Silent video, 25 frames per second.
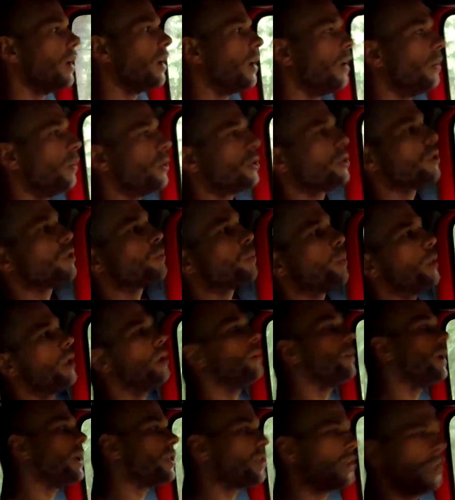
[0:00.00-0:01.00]
which is pretty
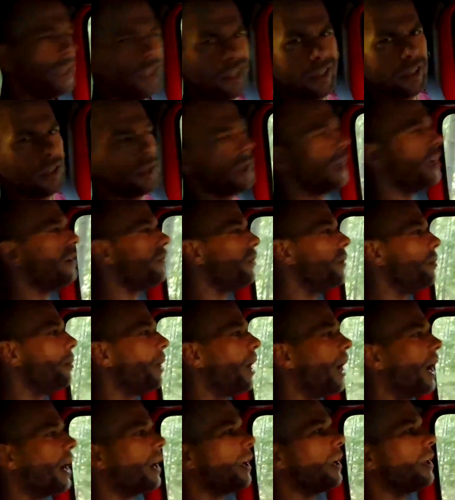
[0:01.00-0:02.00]
much legal in every
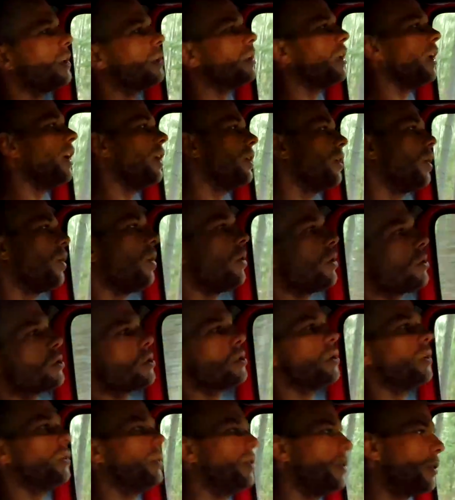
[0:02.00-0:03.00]
market, and
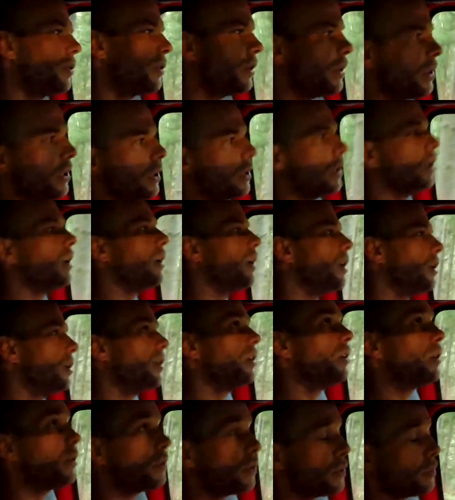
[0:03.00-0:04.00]
also the
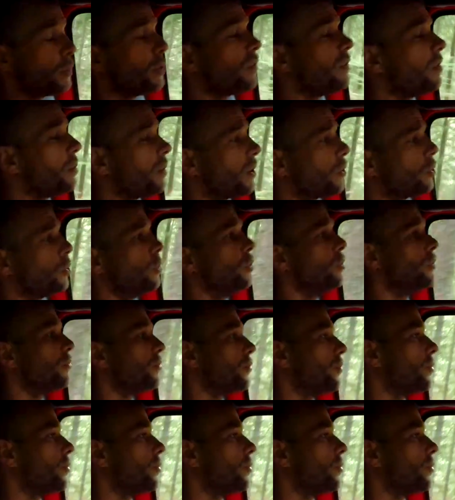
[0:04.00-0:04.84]
removable roof.